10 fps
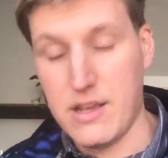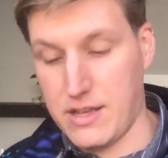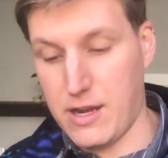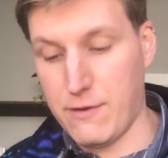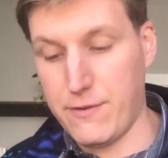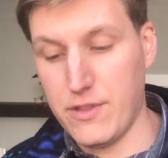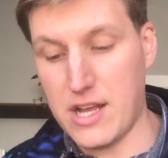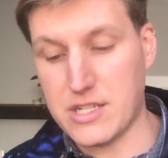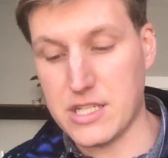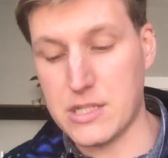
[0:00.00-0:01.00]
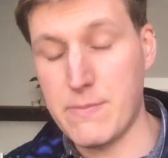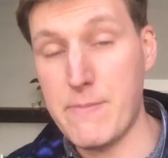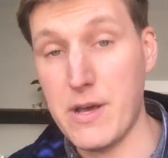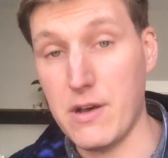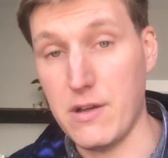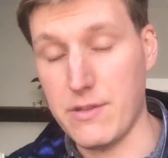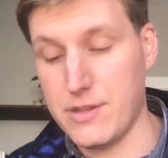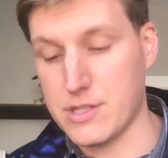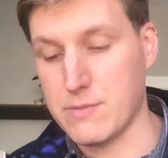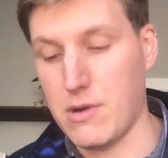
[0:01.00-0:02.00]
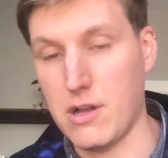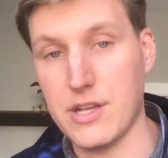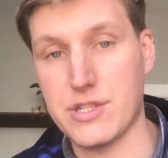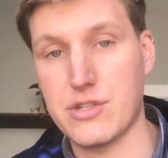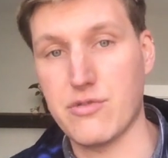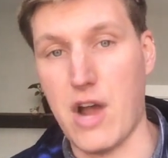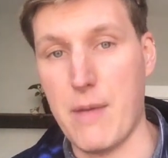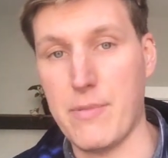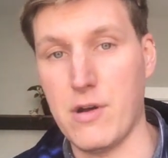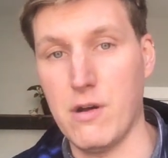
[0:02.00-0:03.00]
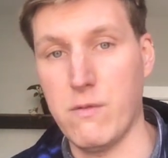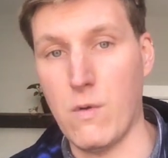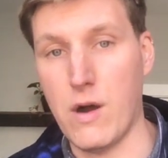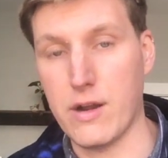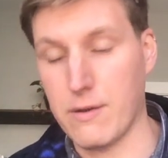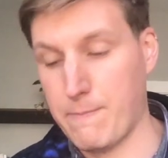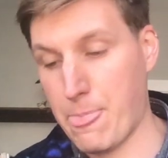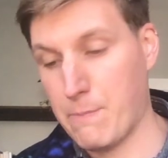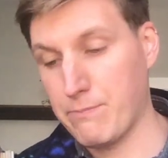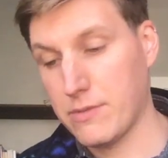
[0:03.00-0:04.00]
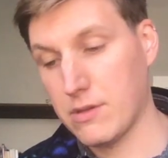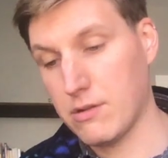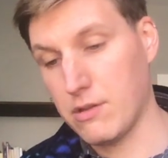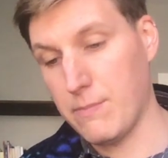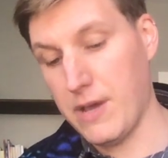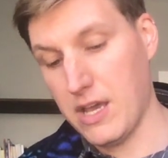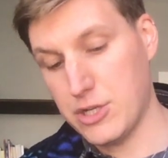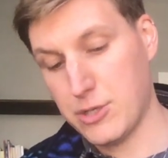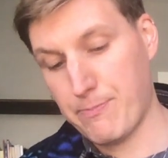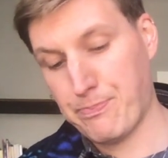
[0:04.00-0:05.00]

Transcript: careful not to spill the smallest drop of water. Turn the page.